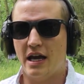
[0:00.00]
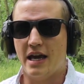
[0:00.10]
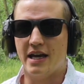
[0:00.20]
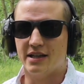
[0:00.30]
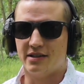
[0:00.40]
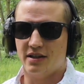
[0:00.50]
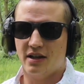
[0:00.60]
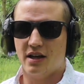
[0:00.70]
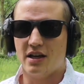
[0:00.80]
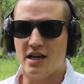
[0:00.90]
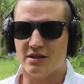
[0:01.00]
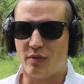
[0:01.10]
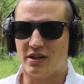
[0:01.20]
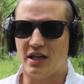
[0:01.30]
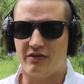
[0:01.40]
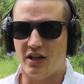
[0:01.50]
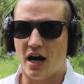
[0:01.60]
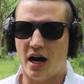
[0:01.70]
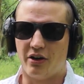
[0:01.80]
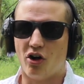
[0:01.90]
is my safety
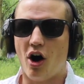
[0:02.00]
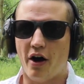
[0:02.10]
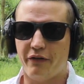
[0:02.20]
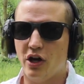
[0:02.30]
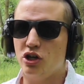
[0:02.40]
on or off.